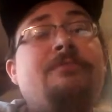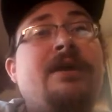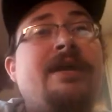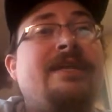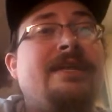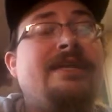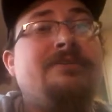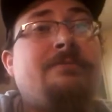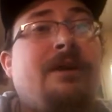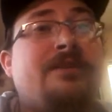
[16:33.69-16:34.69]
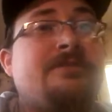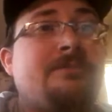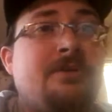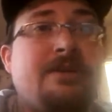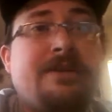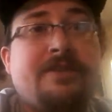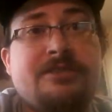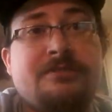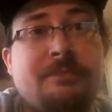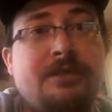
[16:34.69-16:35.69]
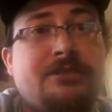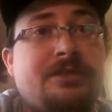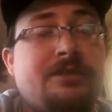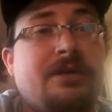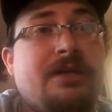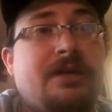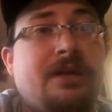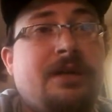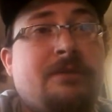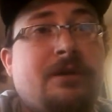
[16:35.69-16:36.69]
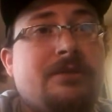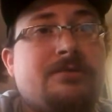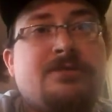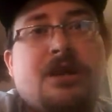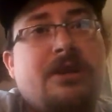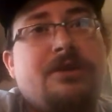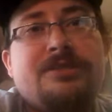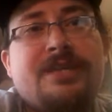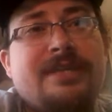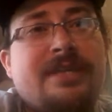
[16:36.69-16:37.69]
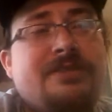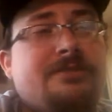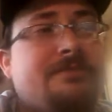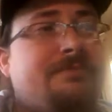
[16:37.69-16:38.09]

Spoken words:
but it is a possibility that's mentioned among scholars, I guess.